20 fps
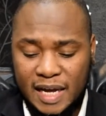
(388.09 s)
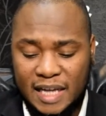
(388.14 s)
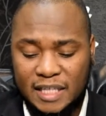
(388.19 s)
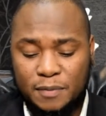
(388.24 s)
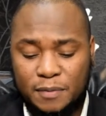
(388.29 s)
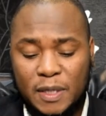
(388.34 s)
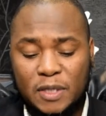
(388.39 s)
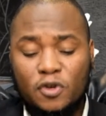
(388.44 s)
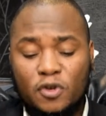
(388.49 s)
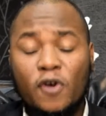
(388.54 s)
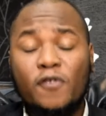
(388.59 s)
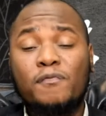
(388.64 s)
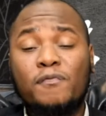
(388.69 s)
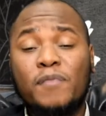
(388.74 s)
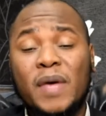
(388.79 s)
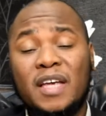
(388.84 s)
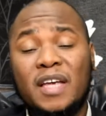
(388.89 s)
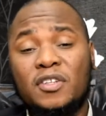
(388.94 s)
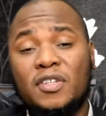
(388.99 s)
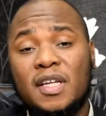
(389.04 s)
aspects
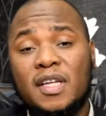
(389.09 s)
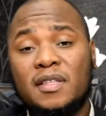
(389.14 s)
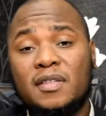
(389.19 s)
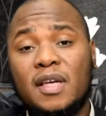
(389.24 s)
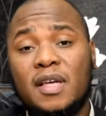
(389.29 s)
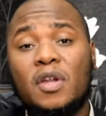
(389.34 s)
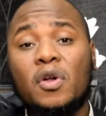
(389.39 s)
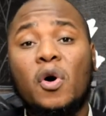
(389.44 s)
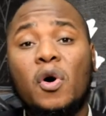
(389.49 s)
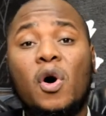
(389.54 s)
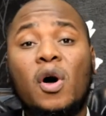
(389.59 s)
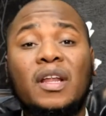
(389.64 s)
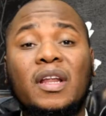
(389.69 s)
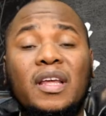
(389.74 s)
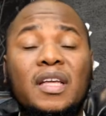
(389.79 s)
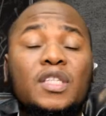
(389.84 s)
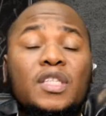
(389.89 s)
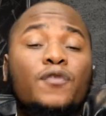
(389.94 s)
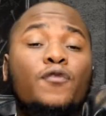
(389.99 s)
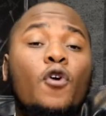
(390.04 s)
of patience in
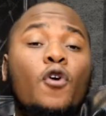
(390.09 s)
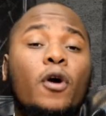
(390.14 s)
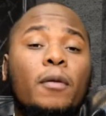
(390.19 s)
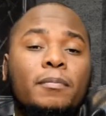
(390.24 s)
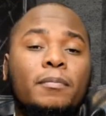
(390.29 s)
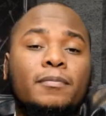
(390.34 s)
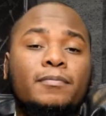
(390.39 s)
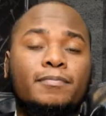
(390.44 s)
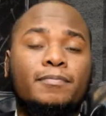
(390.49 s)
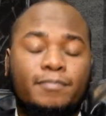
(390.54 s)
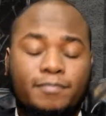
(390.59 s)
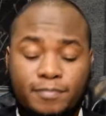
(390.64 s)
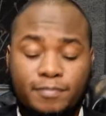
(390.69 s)
all its form.